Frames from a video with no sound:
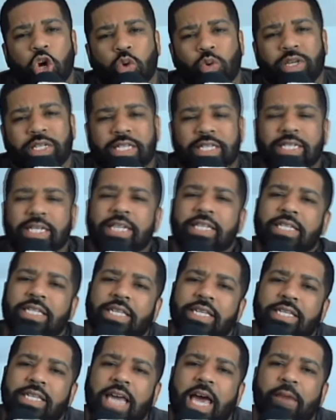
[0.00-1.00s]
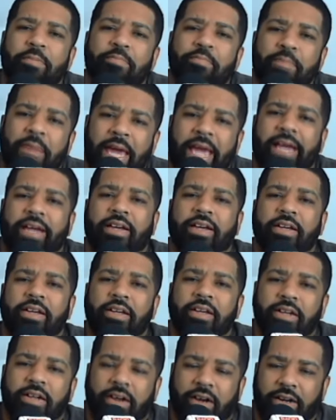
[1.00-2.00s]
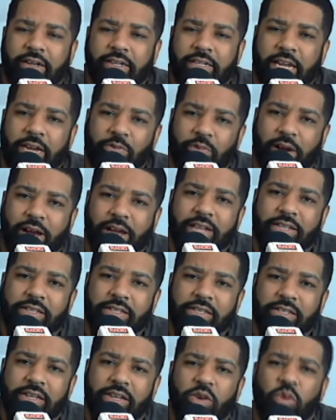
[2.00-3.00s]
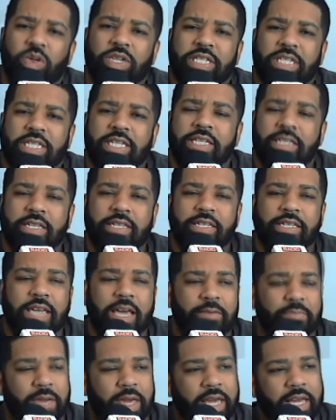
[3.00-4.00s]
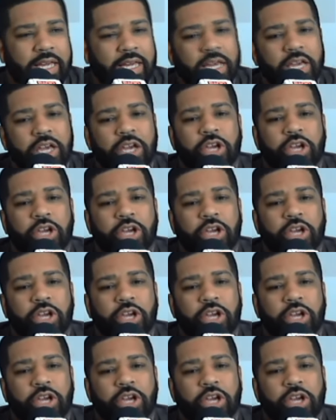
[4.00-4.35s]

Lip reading: What sense does that make, Kanye West? What sense does that make?